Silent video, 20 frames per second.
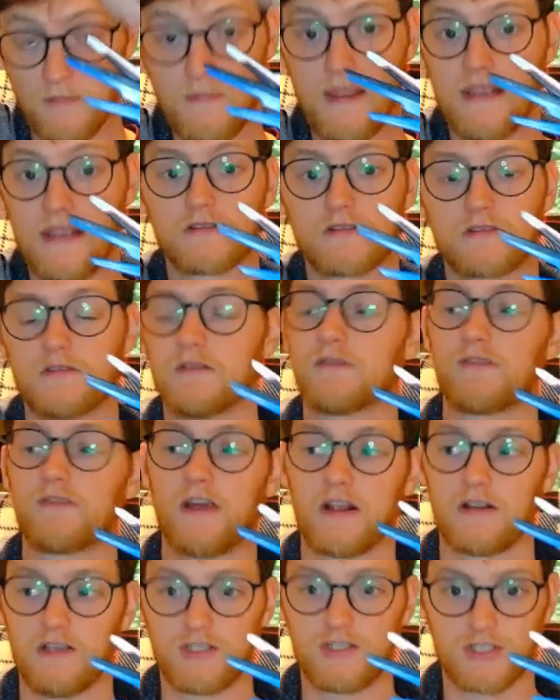was amazed,
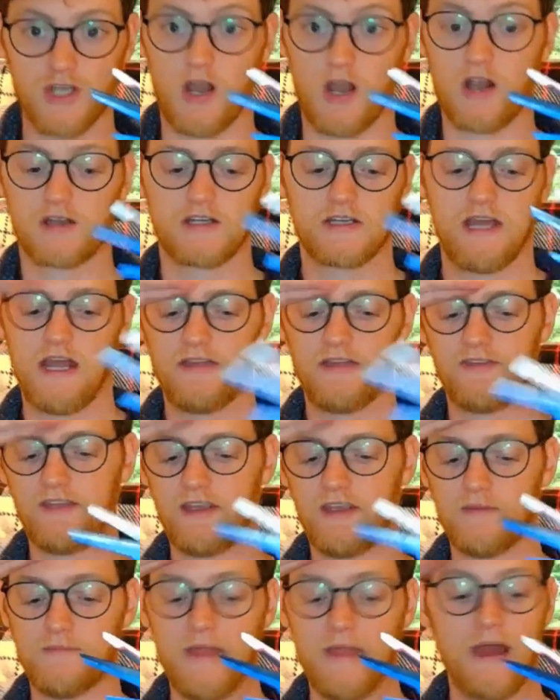frankly shocked,
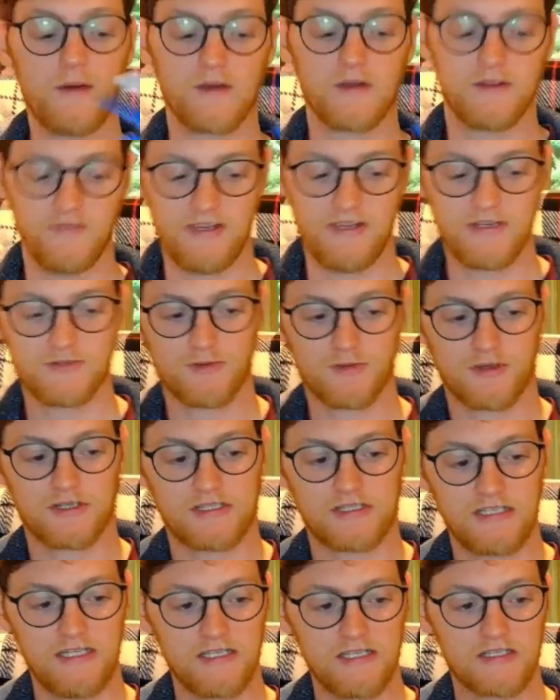at the amount of
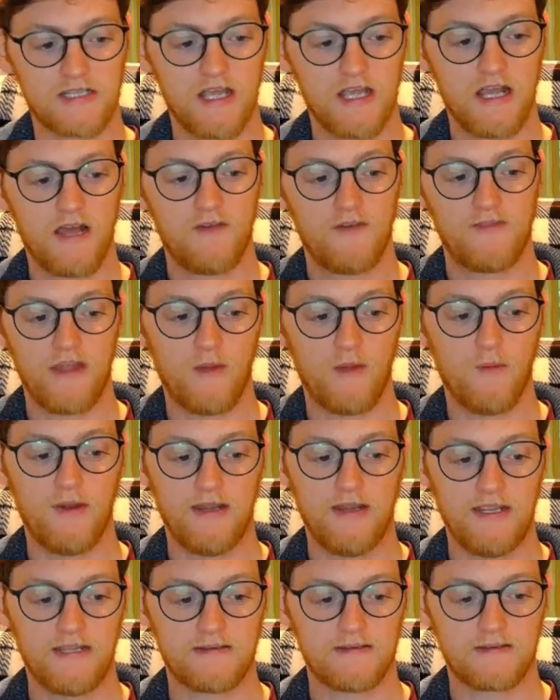intricacies that
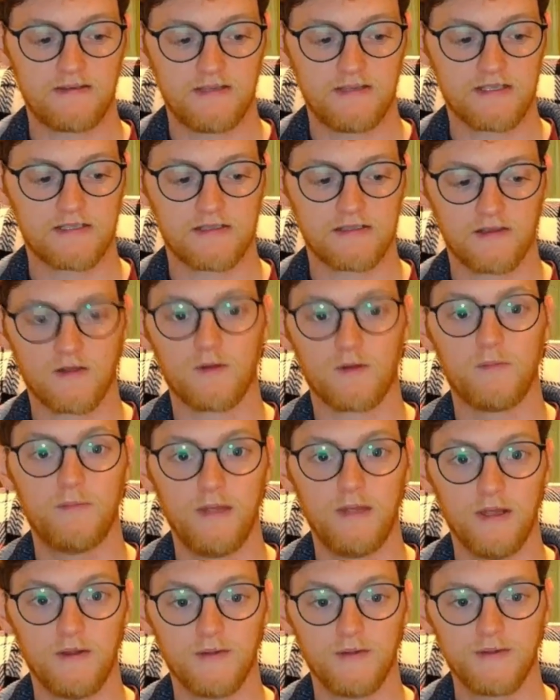went into this little
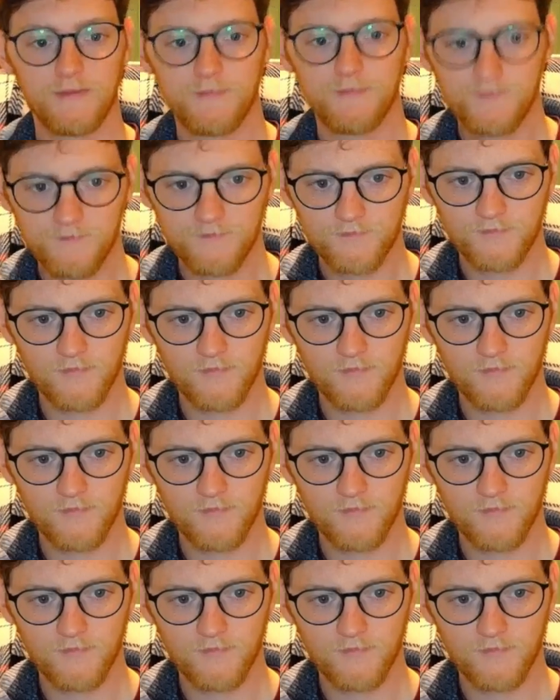build.